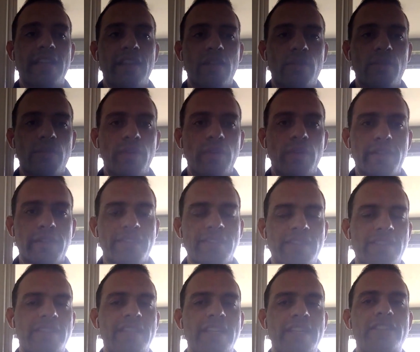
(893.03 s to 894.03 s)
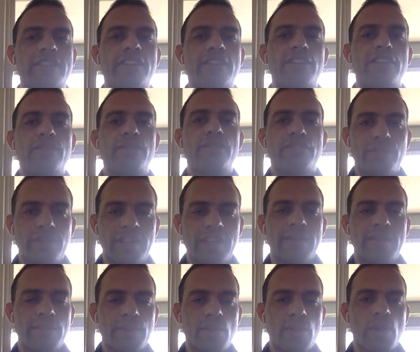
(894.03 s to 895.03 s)
what the business needs to do to
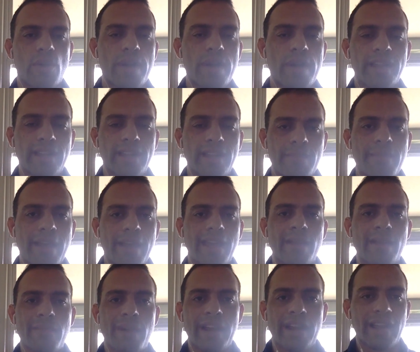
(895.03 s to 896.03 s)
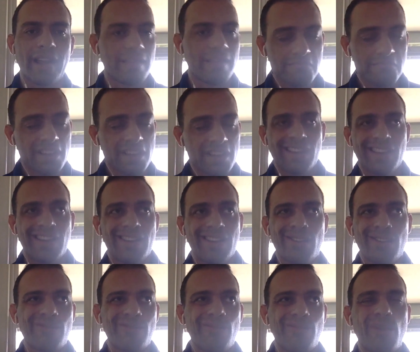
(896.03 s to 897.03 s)
keep growing and keep making money, and
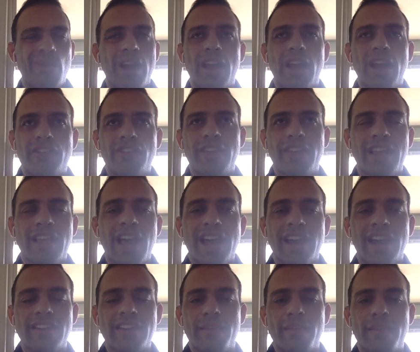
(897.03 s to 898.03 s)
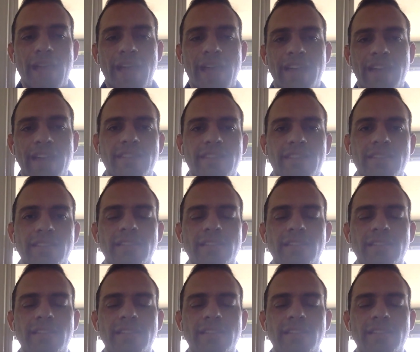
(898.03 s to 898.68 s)
what else do they got except ads?